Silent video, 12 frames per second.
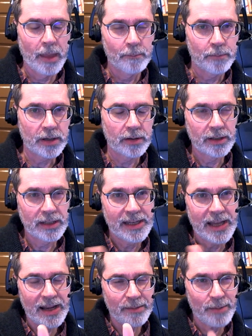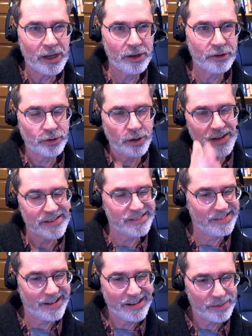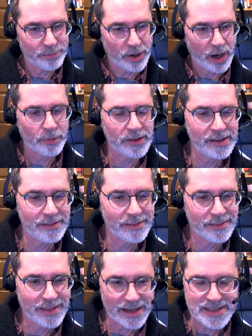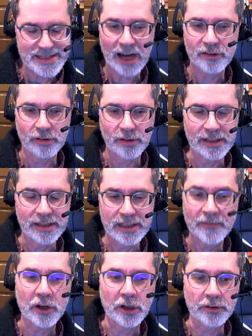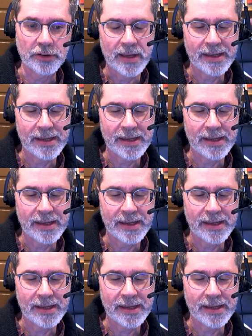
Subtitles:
But making sure that it's lined up properly, that's actually difficult.